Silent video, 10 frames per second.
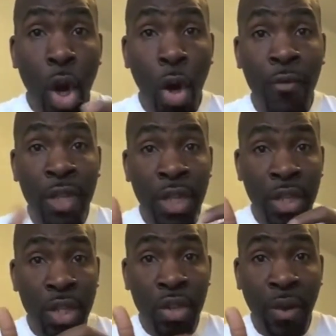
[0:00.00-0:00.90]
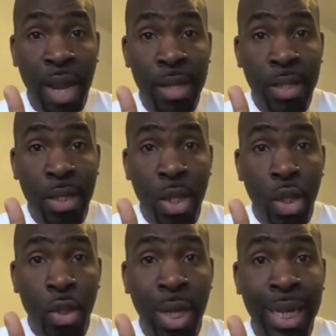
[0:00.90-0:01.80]
of Jesus Christ
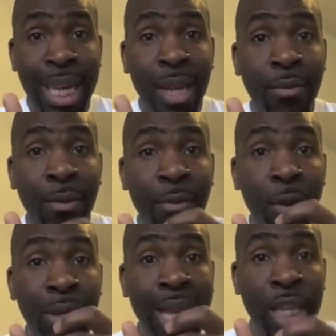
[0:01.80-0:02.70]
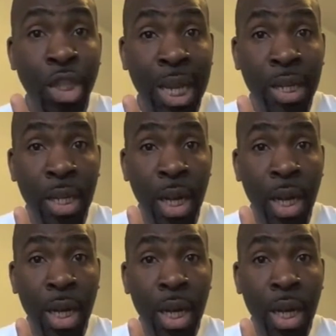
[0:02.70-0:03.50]
so that they can fulfill their agenda